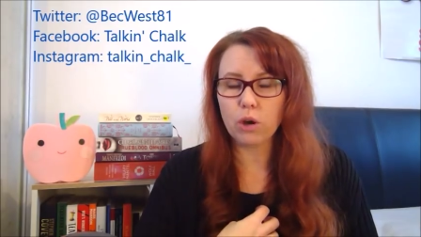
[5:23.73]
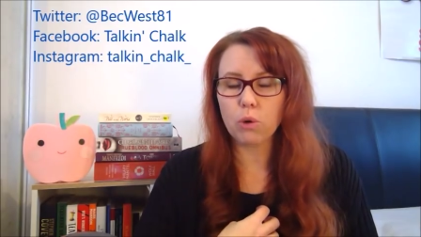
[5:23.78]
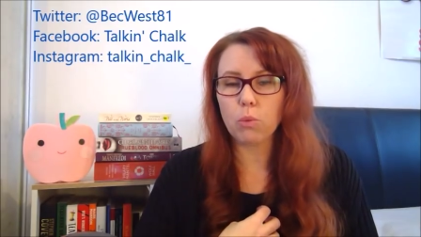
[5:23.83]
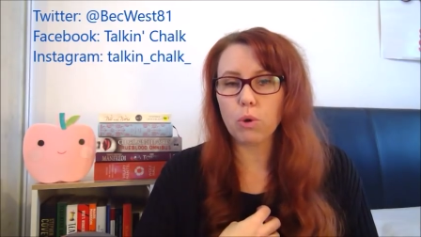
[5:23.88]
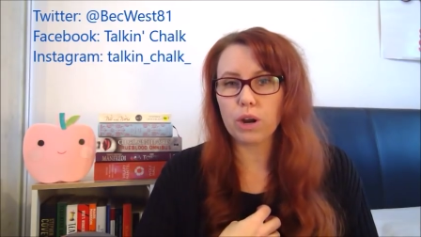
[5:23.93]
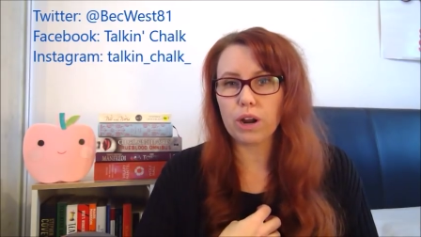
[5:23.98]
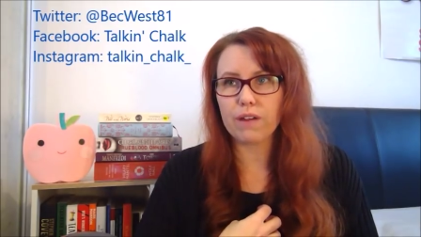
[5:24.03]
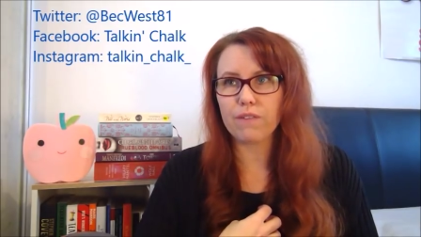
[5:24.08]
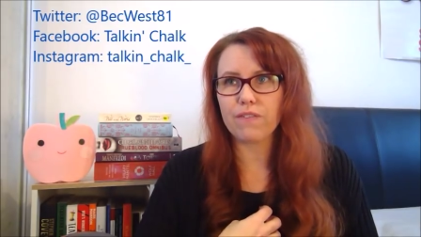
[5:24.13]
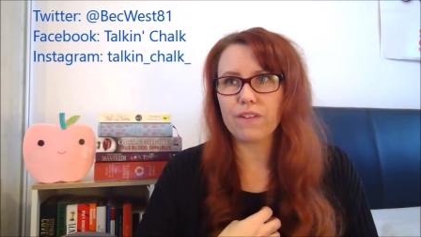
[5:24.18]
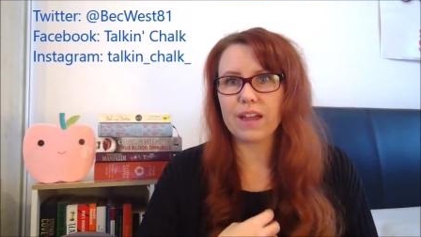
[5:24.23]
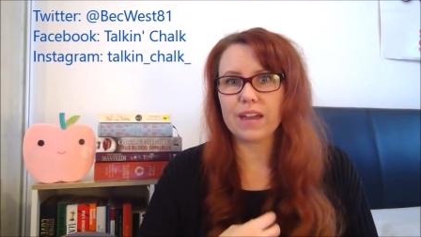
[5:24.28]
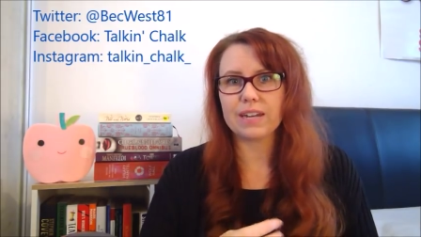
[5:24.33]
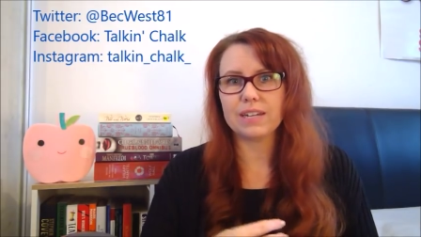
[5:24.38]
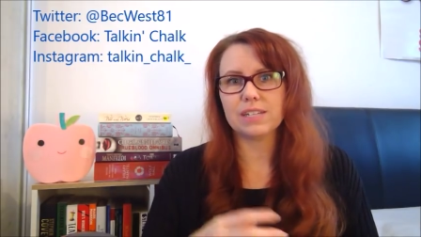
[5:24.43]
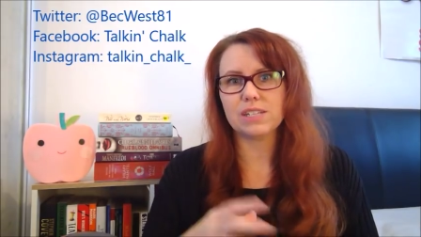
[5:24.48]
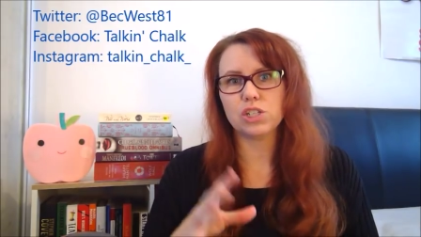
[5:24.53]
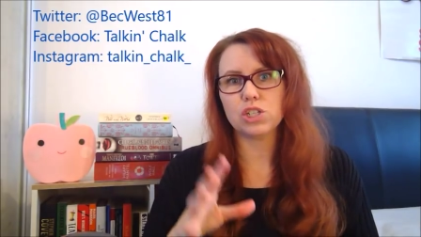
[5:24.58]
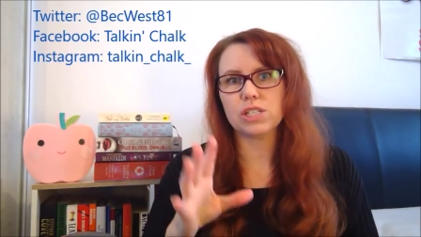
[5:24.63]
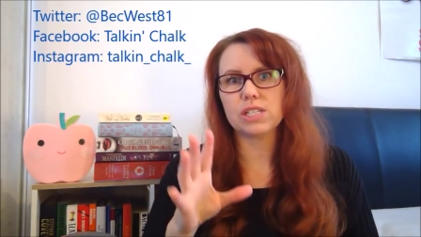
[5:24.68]
or what I
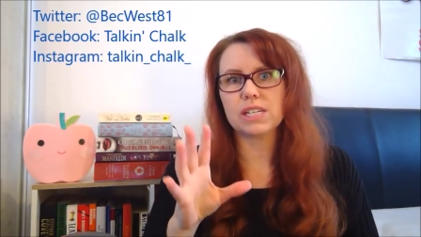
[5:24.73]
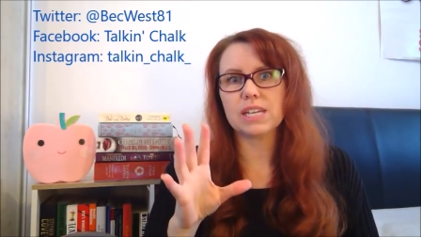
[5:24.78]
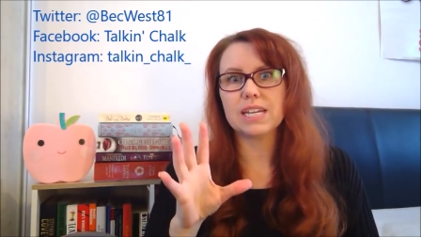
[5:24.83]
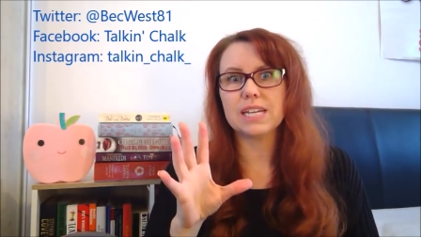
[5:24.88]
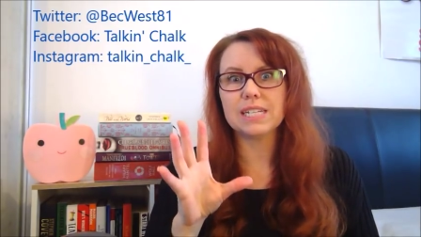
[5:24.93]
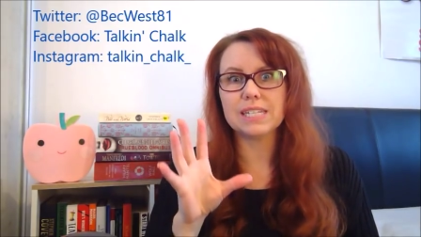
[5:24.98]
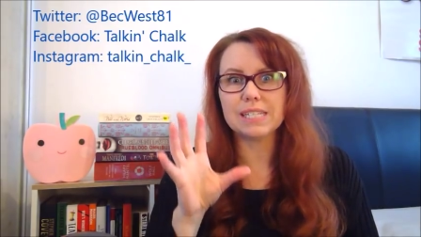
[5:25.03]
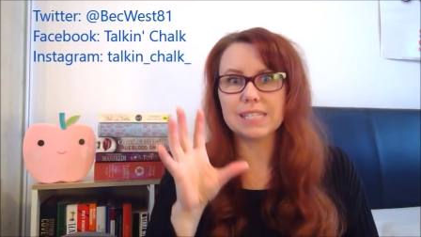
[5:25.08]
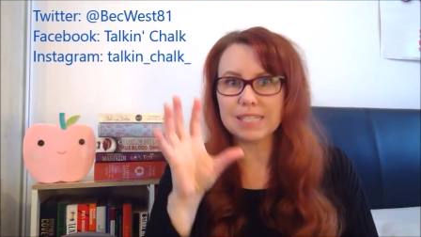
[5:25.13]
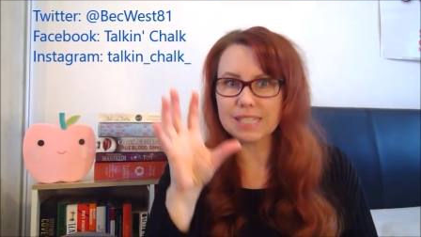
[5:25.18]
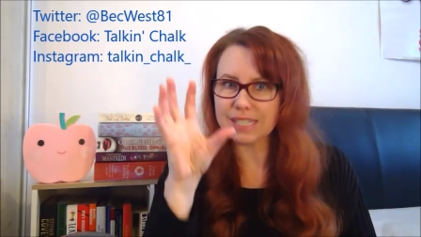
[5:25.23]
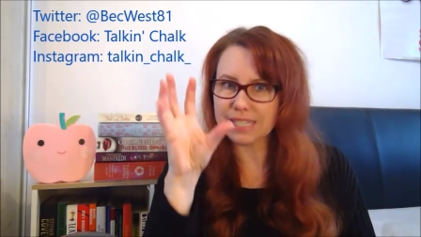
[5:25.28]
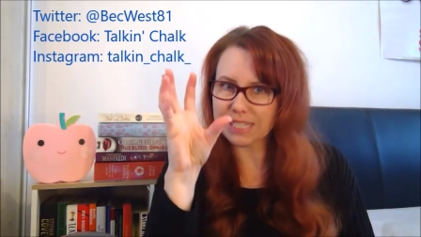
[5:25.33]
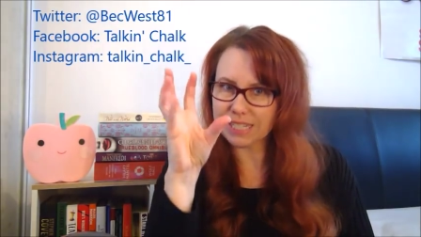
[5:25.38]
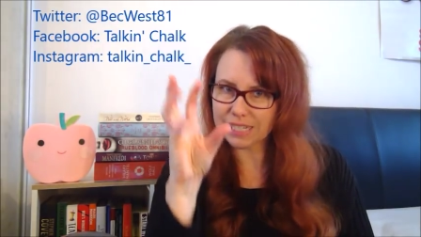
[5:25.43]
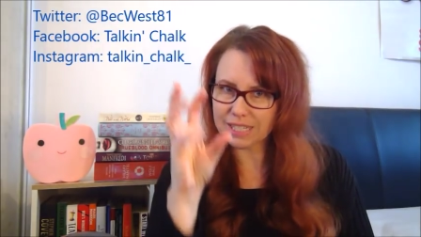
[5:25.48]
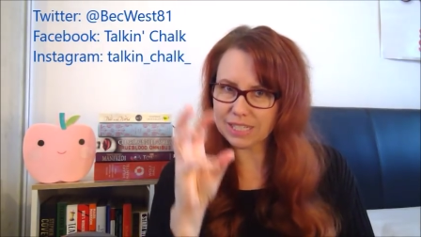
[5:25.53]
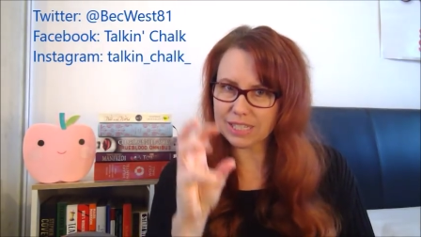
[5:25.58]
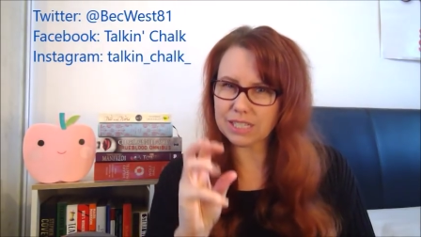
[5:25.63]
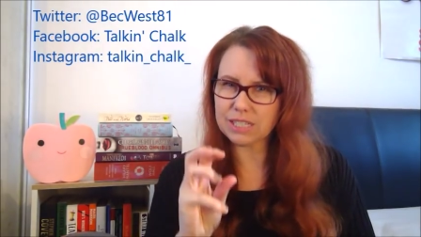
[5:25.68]
found, is just
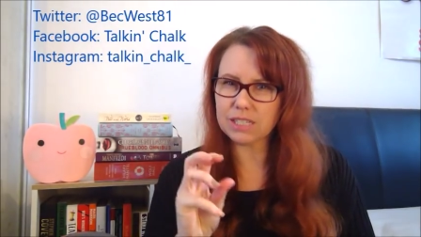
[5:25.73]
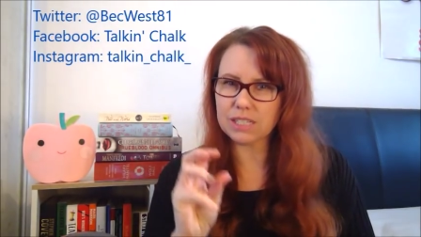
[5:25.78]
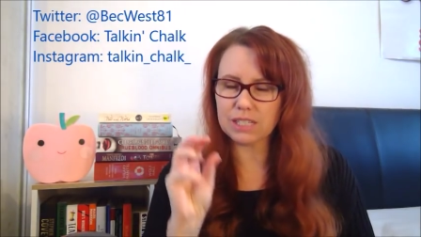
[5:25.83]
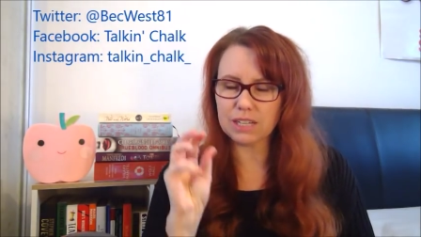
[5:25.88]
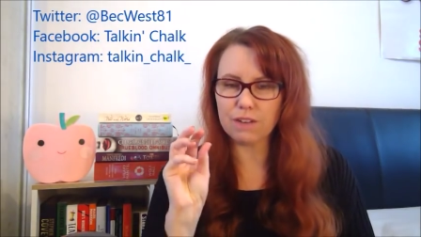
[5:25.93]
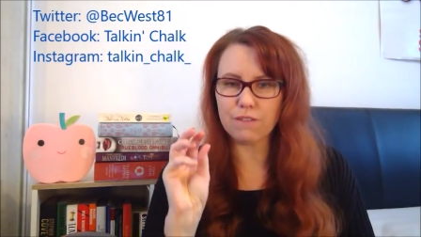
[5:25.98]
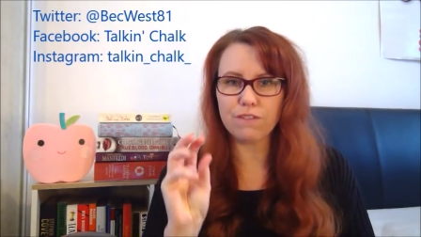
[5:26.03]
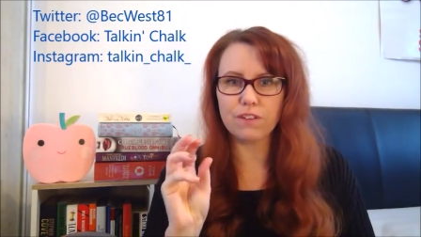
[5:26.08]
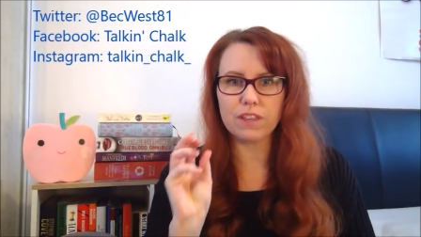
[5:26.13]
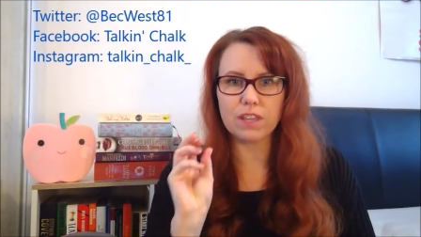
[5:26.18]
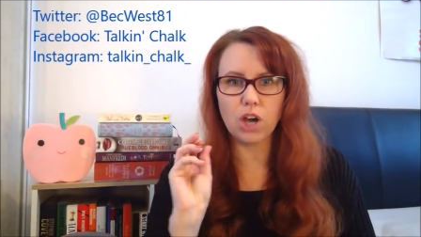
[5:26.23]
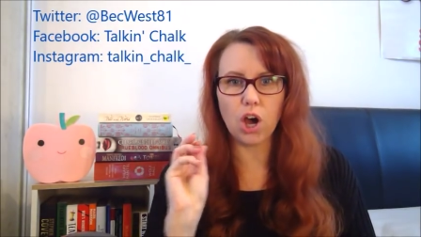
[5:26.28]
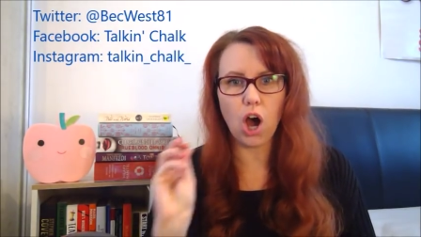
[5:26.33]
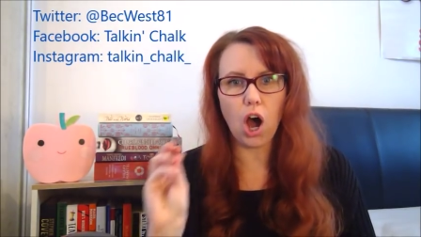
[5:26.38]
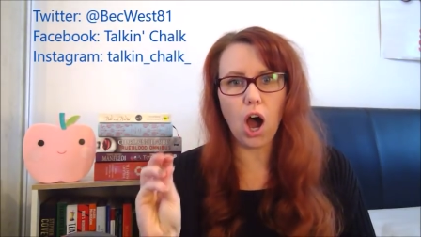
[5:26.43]
consistency for the